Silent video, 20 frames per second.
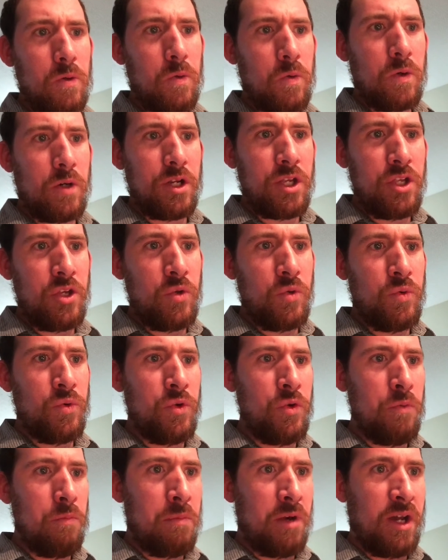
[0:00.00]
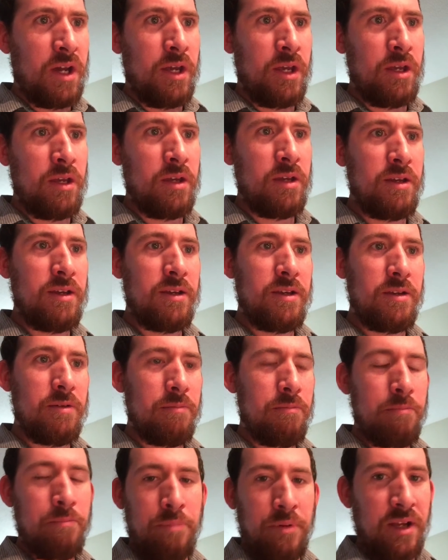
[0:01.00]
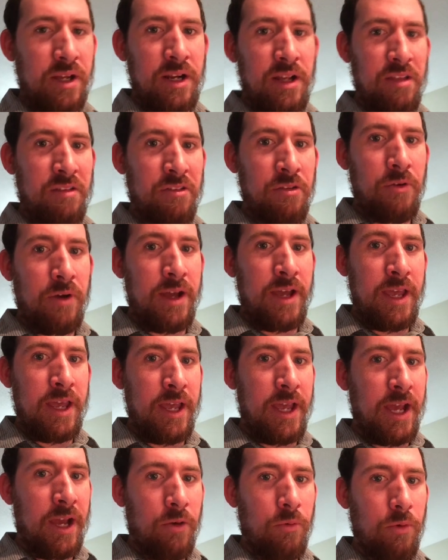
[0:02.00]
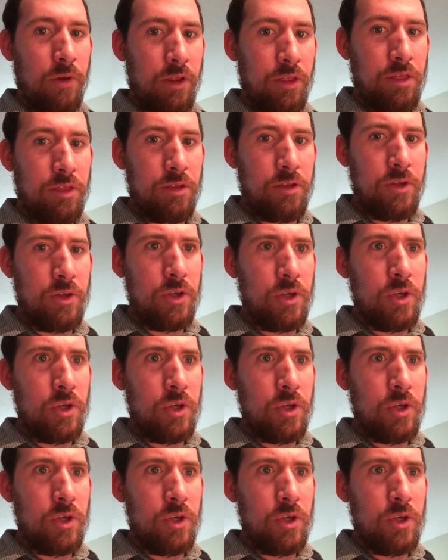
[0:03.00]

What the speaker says: or you knew my buddies who I hang out with,